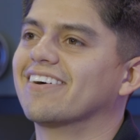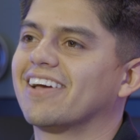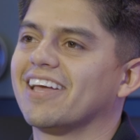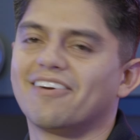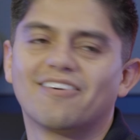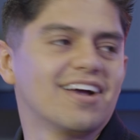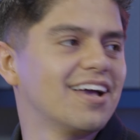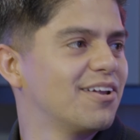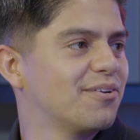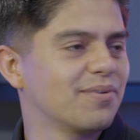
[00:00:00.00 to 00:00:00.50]
Okay,
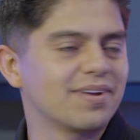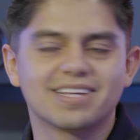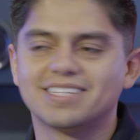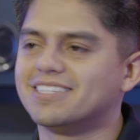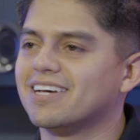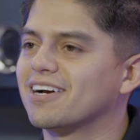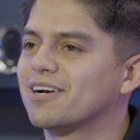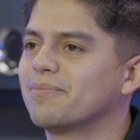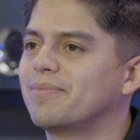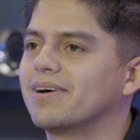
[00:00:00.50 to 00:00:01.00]
Ryan, we can
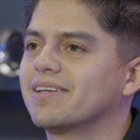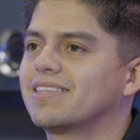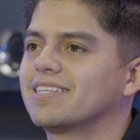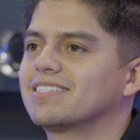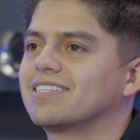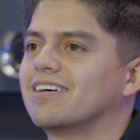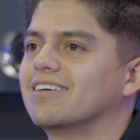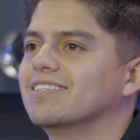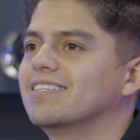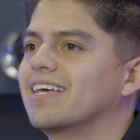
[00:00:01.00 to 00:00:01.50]
talk about
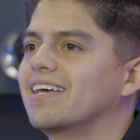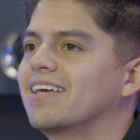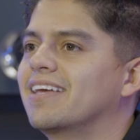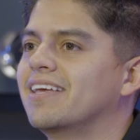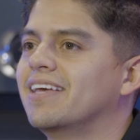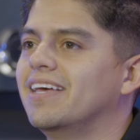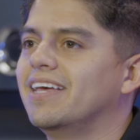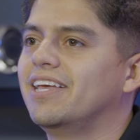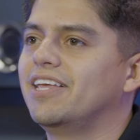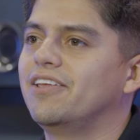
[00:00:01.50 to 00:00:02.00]
this all day.